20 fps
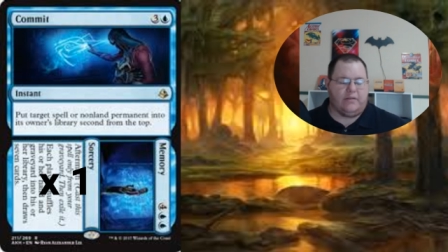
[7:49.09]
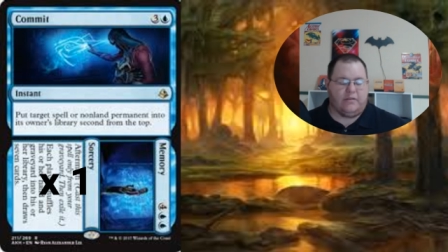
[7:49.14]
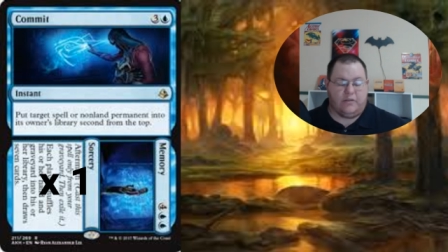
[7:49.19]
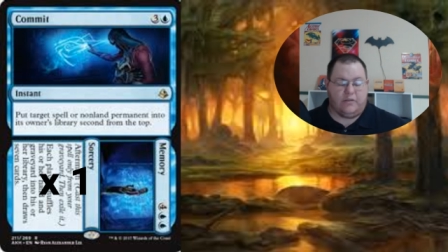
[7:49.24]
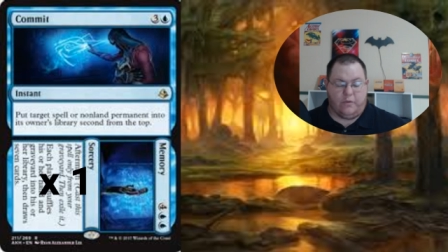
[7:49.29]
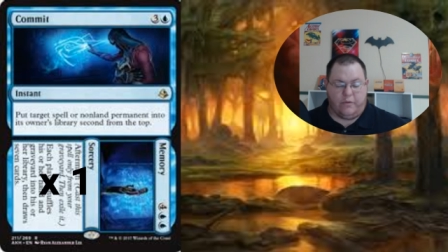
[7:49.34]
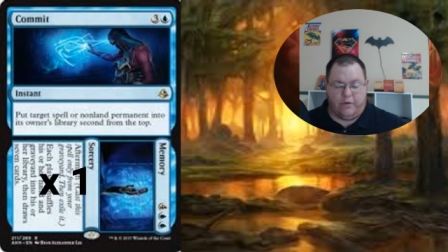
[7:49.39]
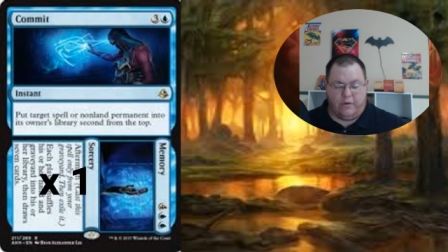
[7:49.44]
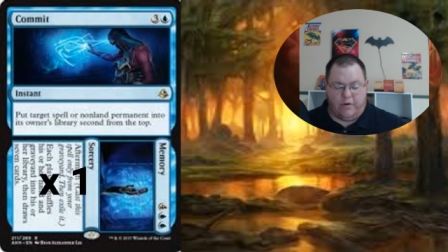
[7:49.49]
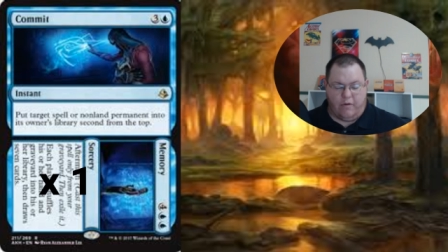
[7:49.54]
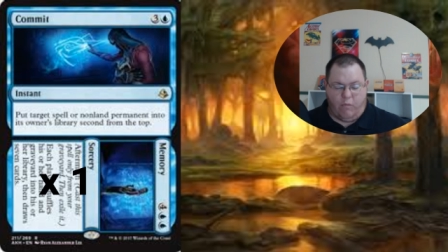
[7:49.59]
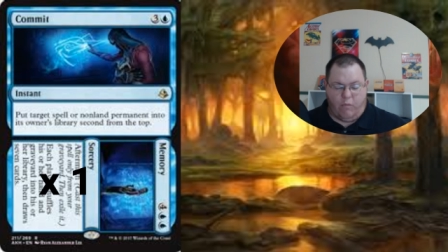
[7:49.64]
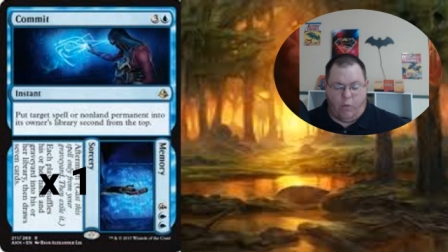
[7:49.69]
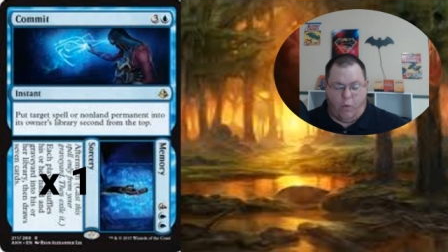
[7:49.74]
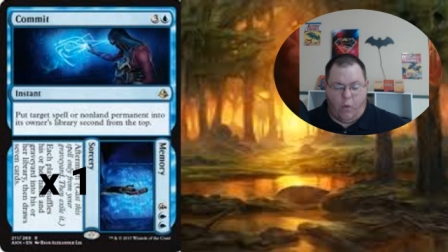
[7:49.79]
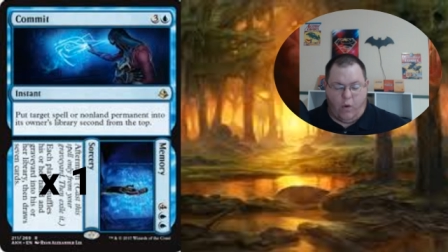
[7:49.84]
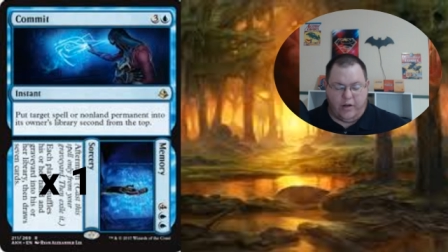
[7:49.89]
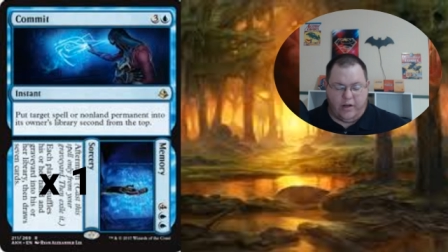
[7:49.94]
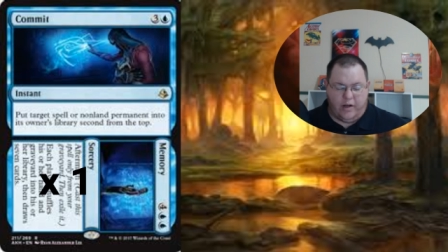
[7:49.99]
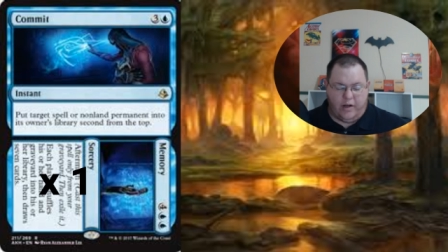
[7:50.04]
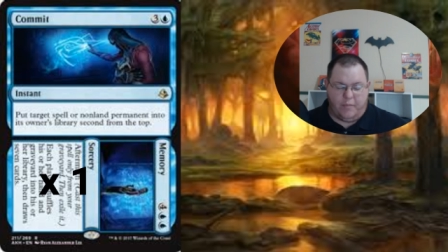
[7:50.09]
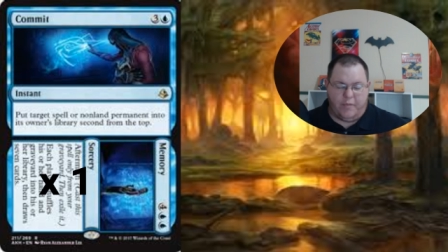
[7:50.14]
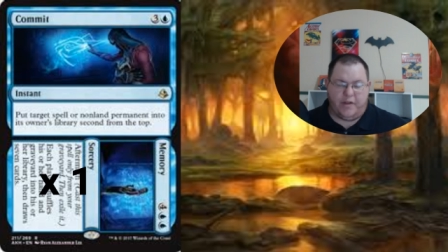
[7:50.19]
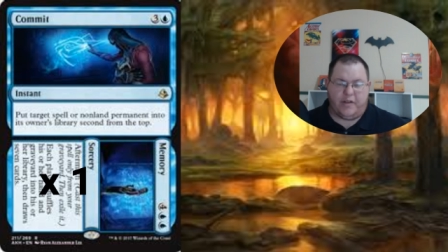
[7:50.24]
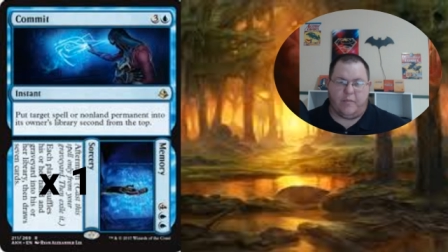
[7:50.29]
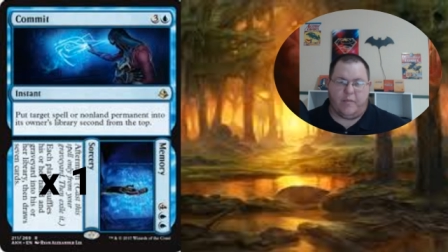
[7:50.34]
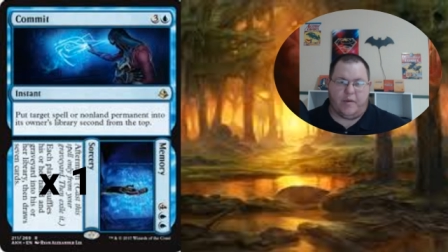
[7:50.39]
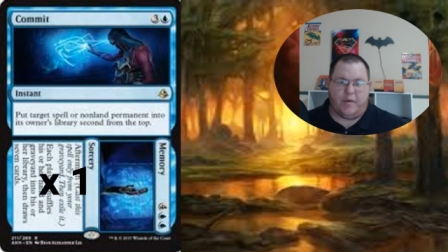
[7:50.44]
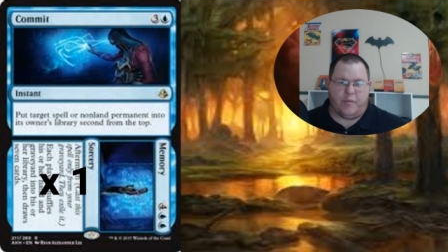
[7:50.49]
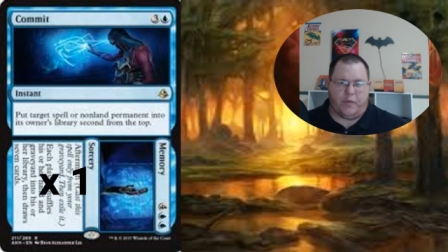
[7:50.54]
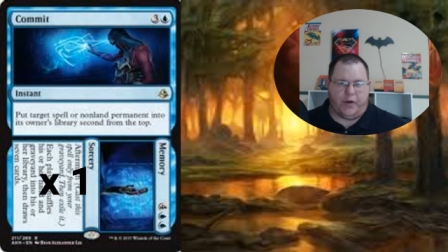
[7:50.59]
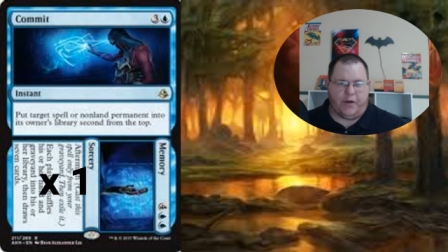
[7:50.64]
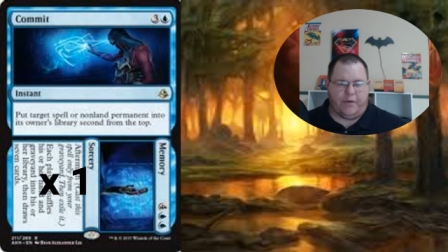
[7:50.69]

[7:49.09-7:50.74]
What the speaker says: So we're going to run 1 Commit to Memory.